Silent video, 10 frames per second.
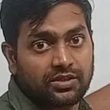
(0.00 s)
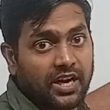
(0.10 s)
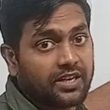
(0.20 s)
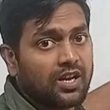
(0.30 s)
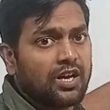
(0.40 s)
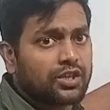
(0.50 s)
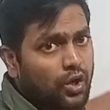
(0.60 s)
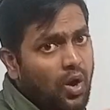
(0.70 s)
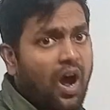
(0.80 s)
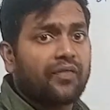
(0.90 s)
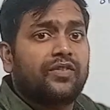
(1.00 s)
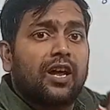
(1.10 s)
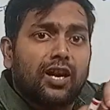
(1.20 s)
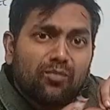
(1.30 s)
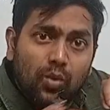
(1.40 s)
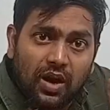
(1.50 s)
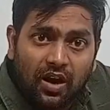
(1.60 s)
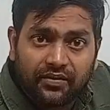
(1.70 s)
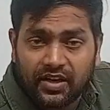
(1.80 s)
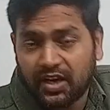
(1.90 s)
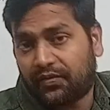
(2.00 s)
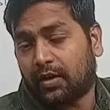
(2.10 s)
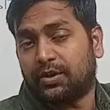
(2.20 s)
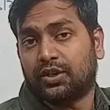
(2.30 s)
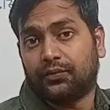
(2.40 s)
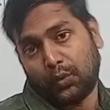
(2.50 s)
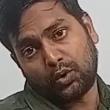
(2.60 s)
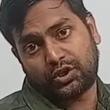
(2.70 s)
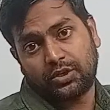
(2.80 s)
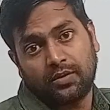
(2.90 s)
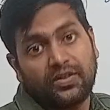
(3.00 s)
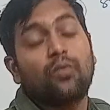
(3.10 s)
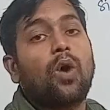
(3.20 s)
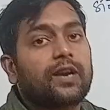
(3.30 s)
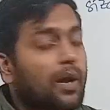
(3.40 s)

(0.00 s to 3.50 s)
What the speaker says: right? So after removal of the deformation force, then what